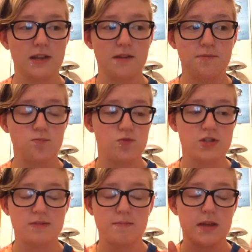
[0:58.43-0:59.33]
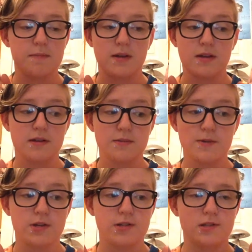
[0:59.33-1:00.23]
it just made my
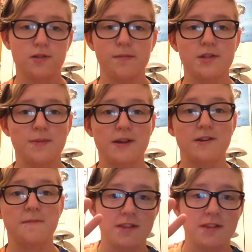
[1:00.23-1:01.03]
experience so much better.